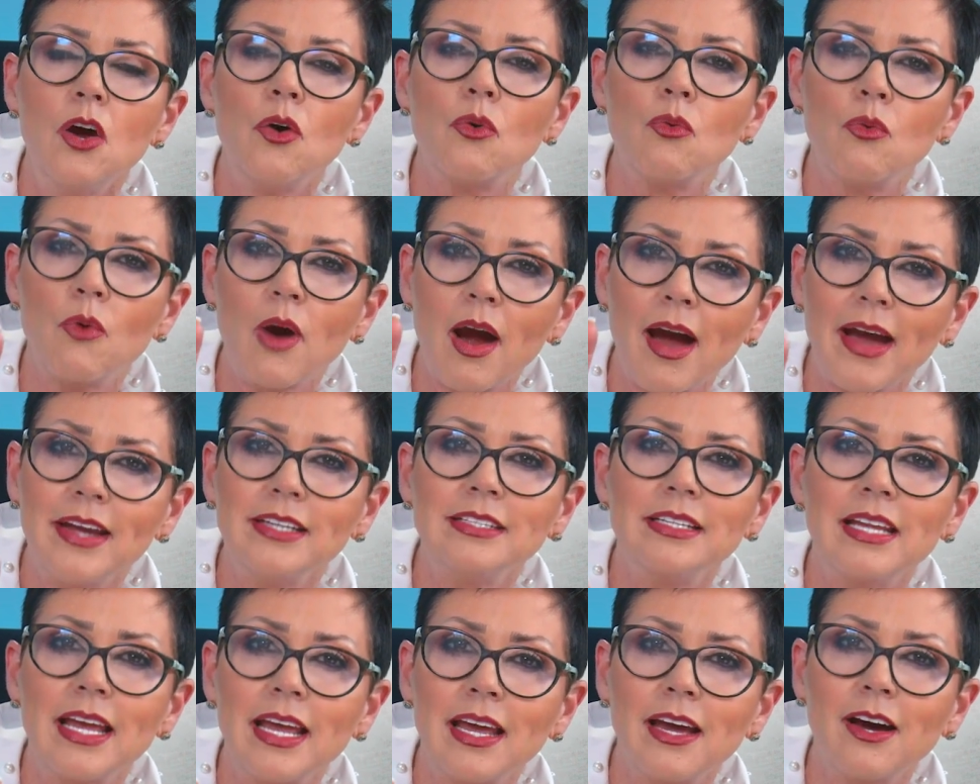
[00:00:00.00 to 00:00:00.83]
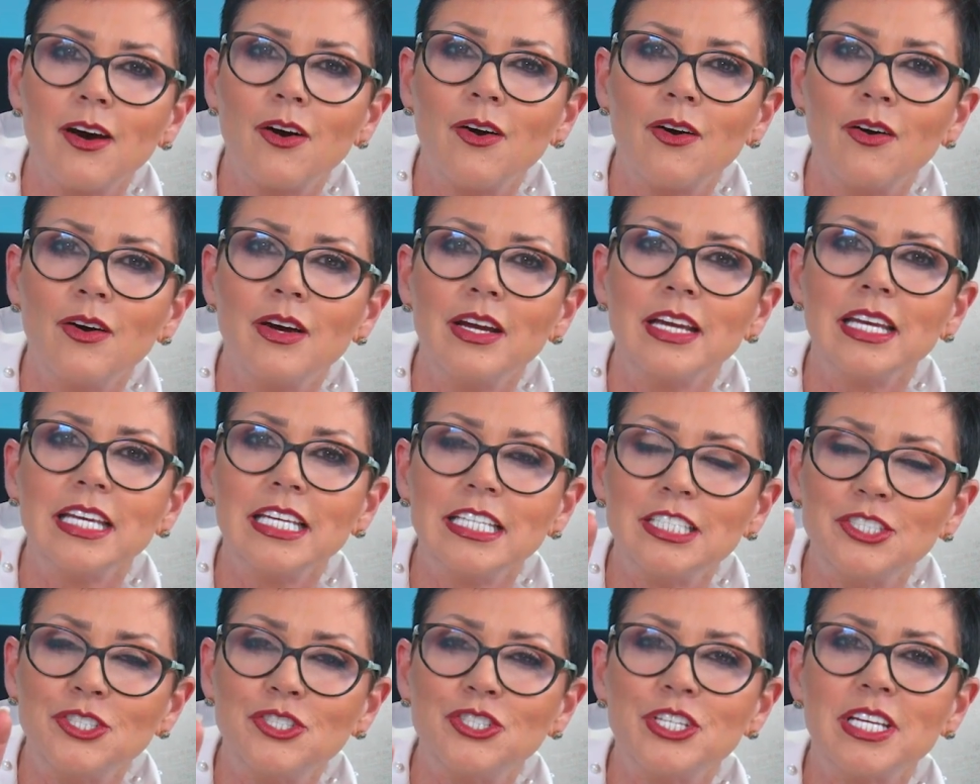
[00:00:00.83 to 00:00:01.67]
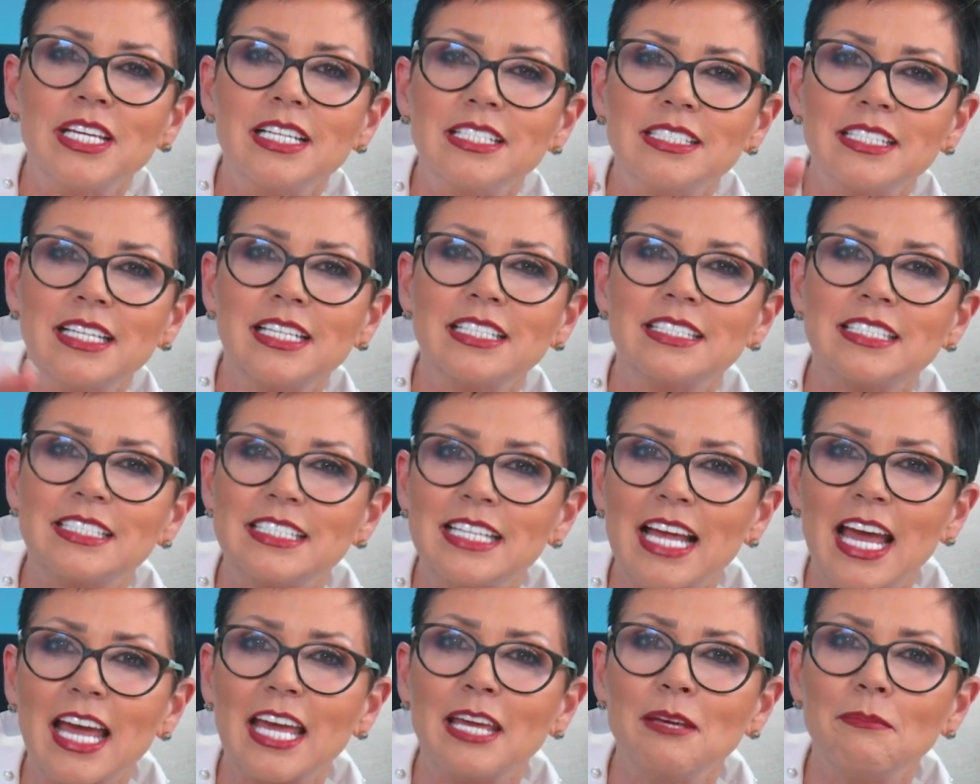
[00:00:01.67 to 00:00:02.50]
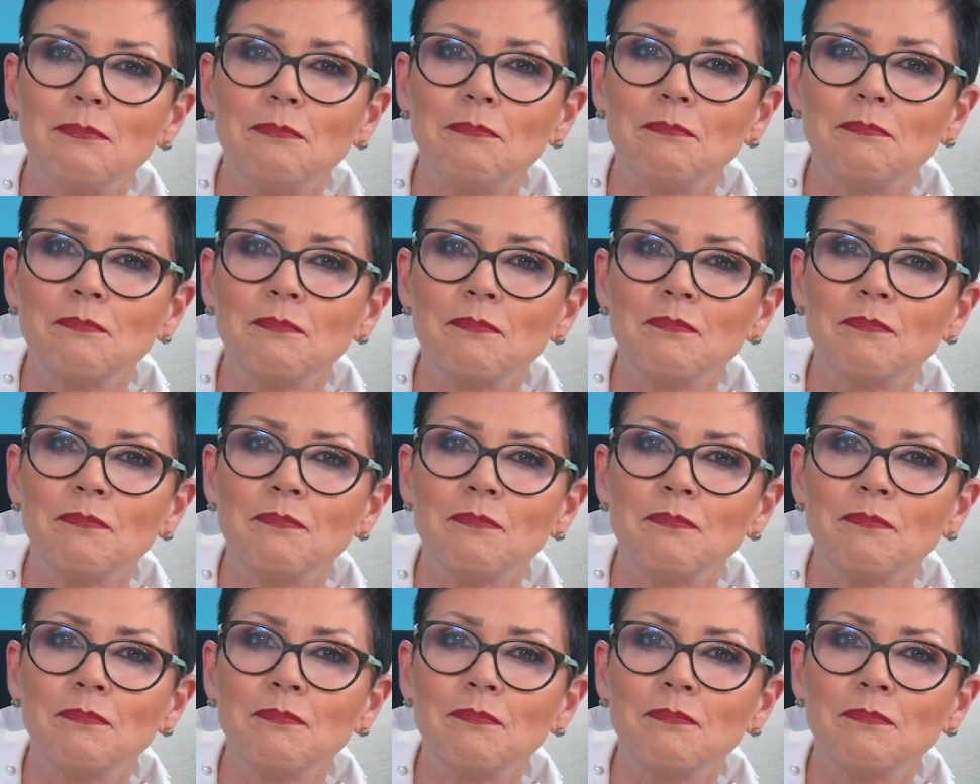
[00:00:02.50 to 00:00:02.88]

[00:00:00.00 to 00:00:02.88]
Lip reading: right now, in Jesus' name.